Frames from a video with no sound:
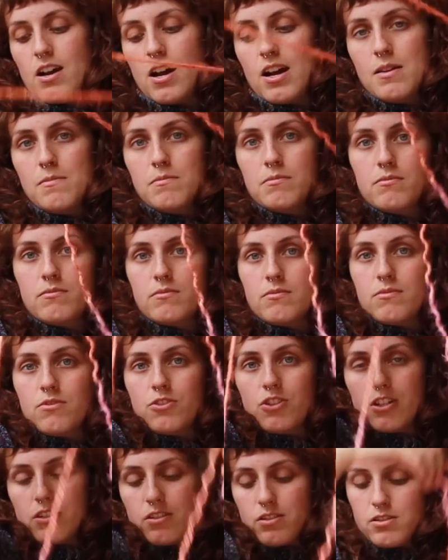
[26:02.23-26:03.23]
I'm
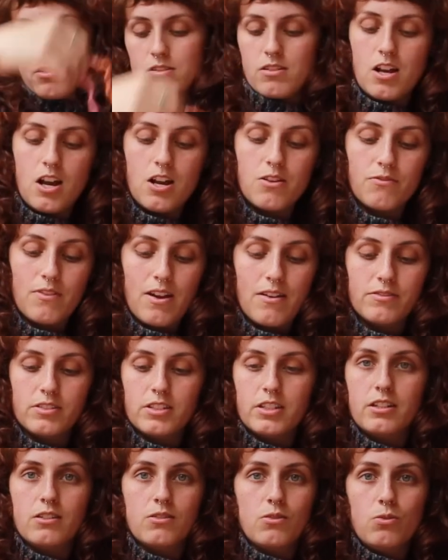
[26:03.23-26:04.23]
just
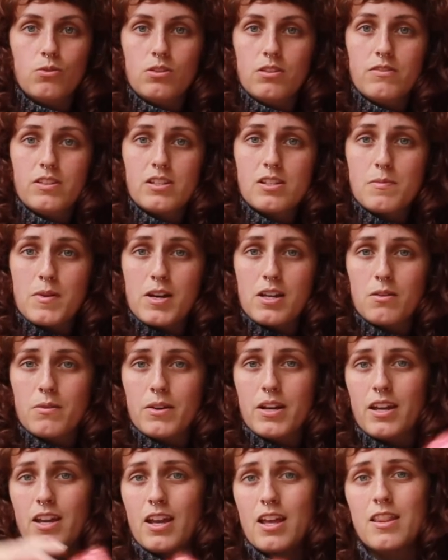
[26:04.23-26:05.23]
unraveling all of this, by the
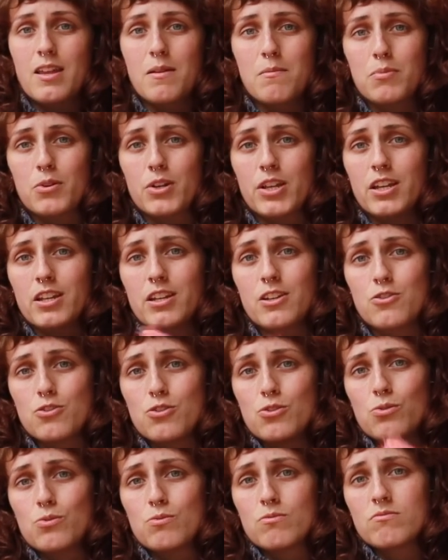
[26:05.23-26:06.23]
way, and then putting it
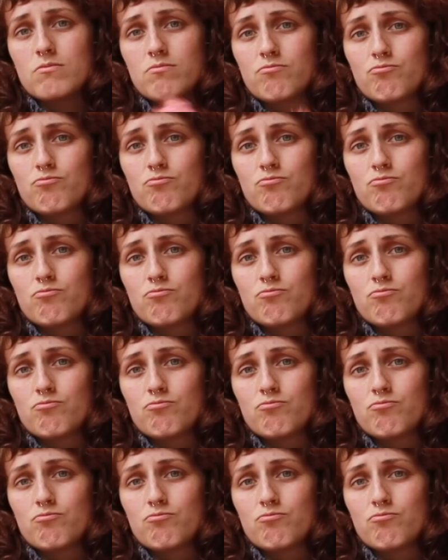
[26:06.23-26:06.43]
into